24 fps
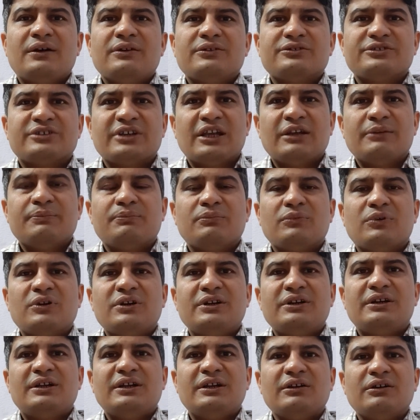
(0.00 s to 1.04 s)

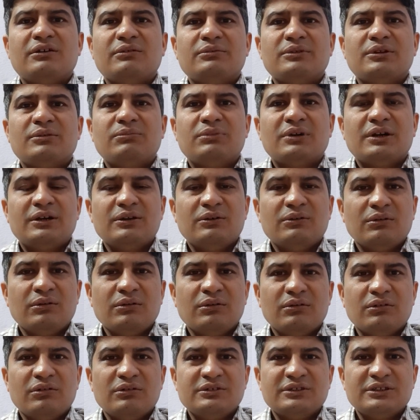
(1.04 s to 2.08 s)
self-monitoring of the blood
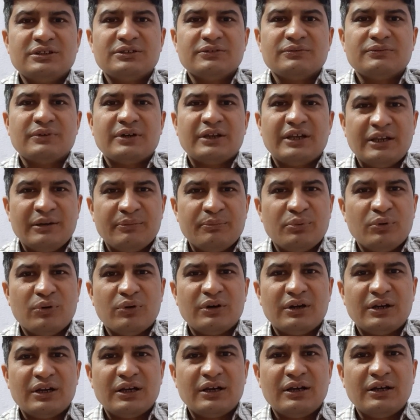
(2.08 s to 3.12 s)
glucose is very
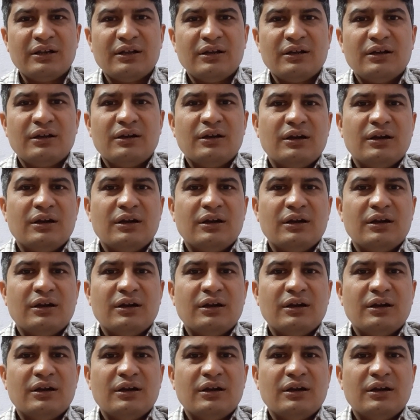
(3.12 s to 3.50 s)
important.